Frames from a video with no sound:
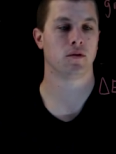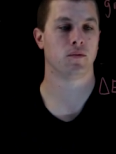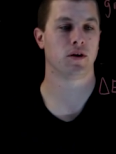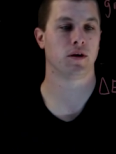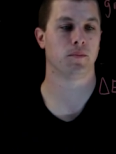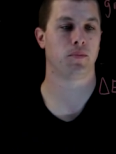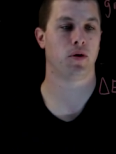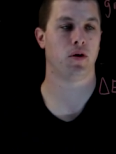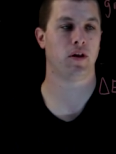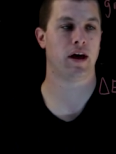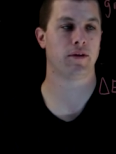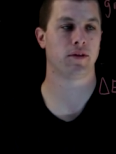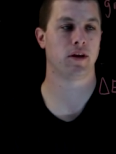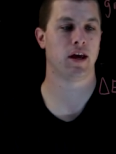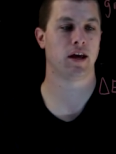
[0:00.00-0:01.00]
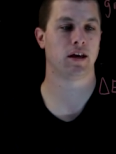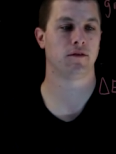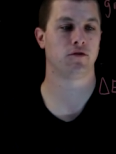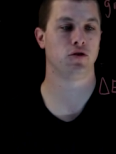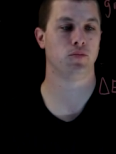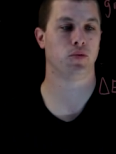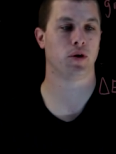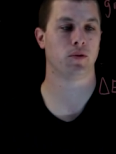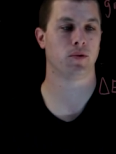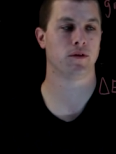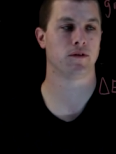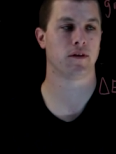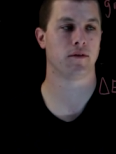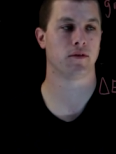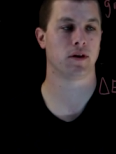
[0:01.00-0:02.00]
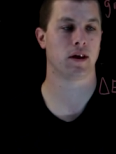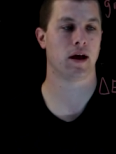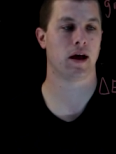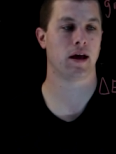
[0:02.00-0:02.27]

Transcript: We can pull out the negative 2.179